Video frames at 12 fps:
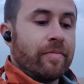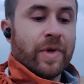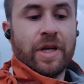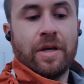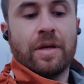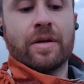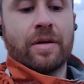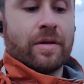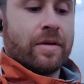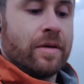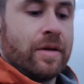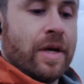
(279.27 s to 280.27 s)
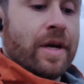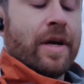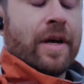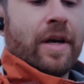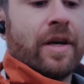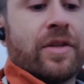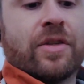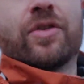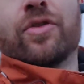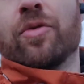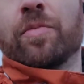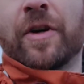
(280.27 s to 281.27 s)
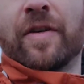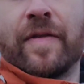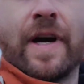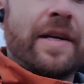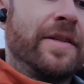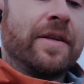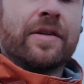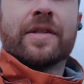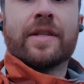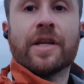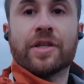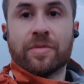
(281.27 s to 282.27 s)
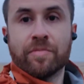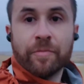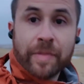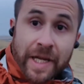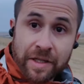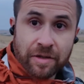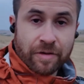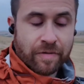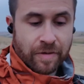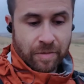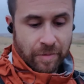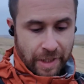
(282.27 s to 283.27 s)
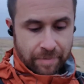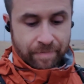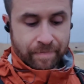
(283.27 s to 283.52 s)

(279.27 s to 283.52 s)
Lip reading: be a supervisor / mentor for me?